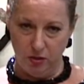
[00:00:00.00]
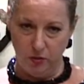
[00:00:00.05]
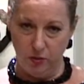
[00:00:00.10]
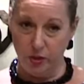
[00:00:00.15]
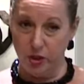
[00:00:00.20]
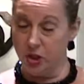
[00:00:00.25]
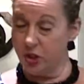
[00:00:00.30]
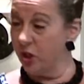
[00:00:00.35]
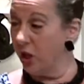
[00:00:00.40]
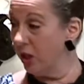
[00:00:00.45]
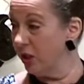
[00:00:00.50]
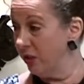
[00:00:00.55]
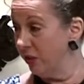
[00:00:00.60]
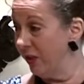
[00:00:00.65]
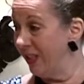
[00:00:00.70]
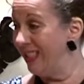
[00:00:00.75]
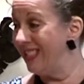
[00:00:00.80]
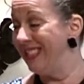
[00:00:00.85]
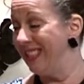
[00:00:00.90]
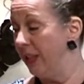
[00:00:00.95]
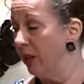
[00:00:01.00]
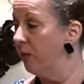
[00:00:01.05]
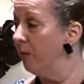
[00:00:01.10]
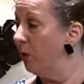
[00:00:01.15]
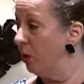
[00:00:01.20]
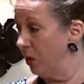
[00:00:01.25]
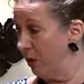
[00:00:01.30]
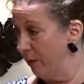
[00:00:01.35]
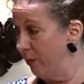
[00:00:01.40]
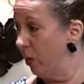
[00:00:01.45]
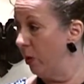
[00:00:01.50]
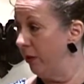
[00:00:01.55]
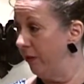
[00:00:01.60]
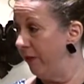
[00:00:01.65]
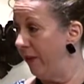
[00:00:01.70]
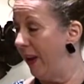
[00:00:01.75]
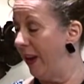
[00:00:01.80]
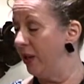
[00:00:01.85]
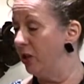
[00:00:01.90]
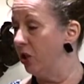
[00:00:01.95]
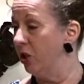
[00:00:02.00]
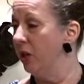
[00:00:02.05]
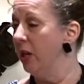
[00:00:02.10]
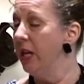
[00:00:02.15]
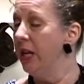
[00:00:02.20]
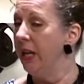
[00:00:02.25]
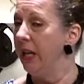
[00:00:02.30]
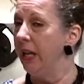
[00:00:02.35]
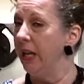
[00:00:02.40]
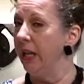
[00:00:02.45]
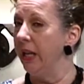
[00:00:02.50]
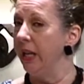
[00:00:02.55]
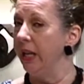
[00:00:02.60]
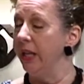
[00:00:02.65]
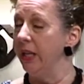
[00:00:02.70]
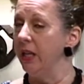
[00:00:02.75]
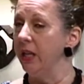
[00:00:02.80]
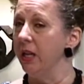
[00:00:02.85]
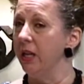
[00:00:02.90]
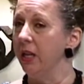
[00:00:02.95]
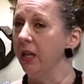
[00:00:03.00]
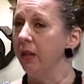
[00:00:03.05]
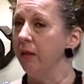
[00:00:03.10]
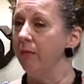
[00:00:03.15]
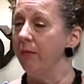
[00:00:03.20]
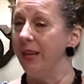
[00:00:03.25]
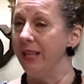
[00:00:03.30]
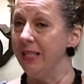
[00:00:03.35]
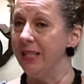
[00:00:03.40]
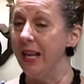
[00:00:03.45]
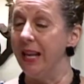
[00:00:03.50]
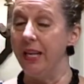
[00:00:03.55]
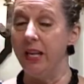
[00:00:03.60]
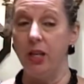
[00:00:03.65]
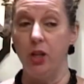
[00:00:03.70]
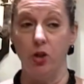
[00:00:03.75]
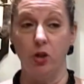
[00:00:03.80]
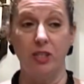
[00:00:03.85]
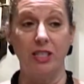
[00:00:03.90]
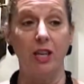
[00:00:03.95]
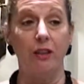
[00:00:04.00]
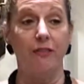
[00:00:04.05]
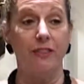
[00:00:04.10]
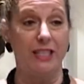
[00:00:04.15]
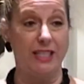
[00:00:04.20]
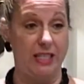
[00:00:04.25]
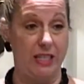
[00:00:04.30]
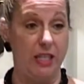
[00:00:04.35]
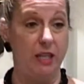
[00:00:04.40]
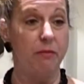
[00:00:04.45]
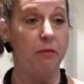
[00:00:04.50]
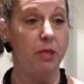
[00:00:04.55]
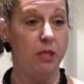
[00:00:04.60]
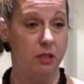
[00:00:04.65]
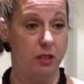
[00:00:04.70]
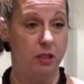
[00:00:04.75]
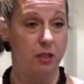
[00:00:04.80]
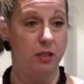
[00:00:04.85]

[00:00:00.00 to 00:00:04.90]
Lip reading: which is also the single most important factor in maintaining your self-esteem,